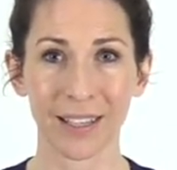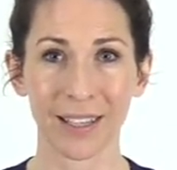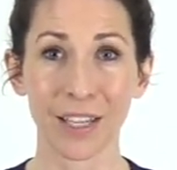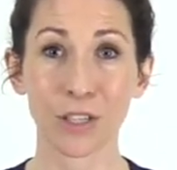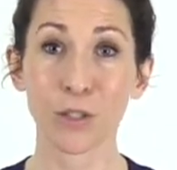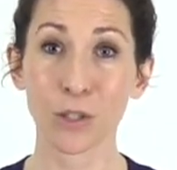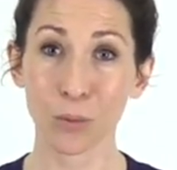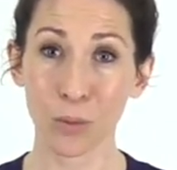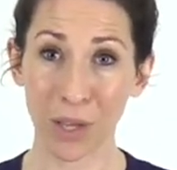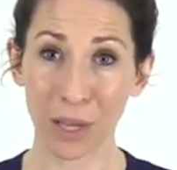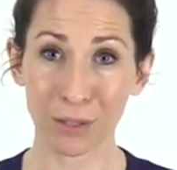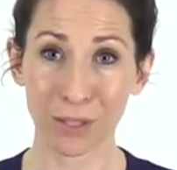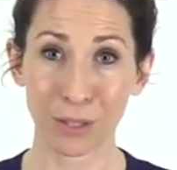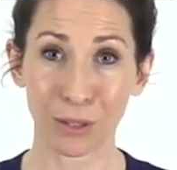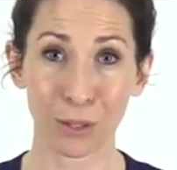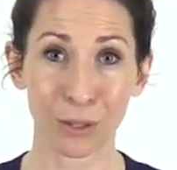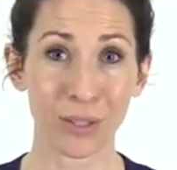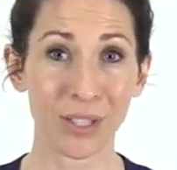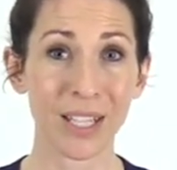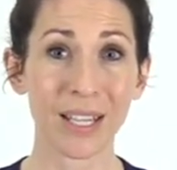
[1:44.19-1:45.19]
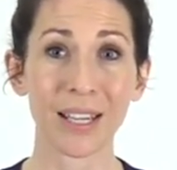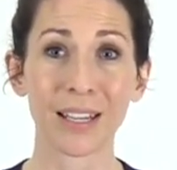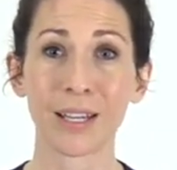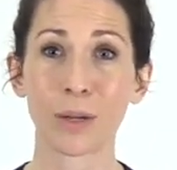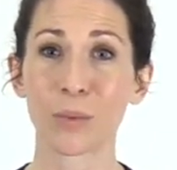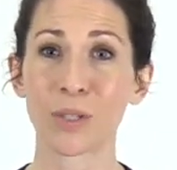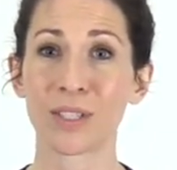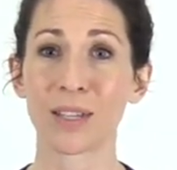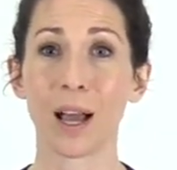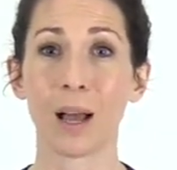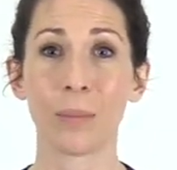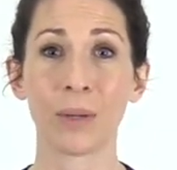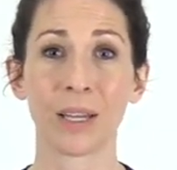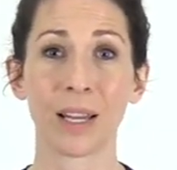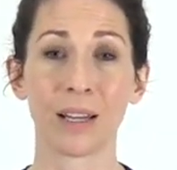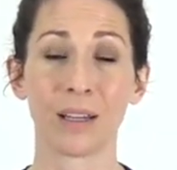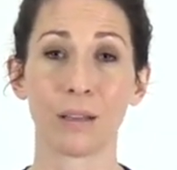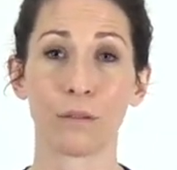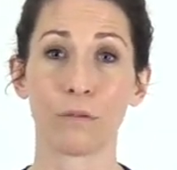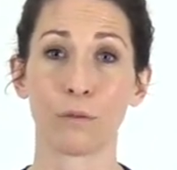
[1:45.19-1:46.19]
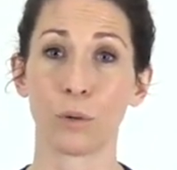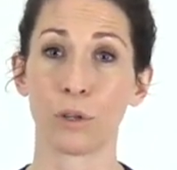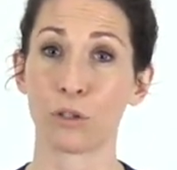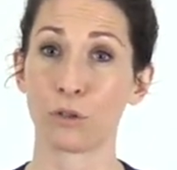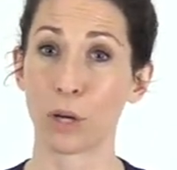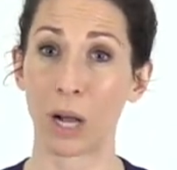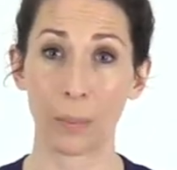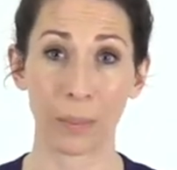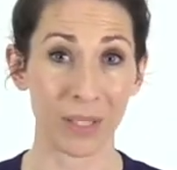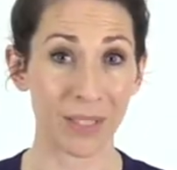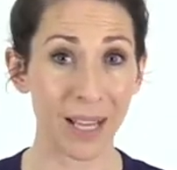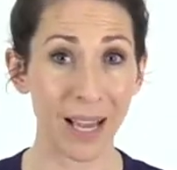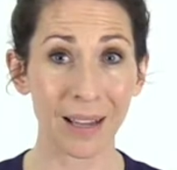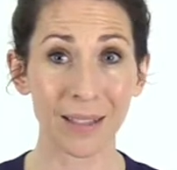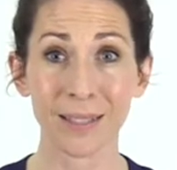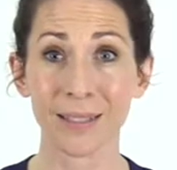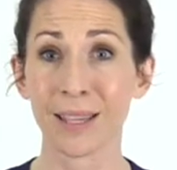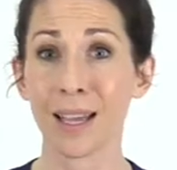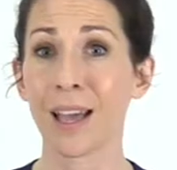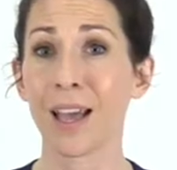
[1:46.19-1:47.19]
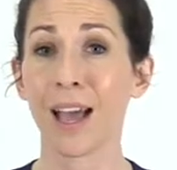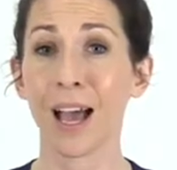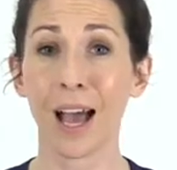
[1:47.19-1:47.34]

In 2013, it was nominated for Drama Desk,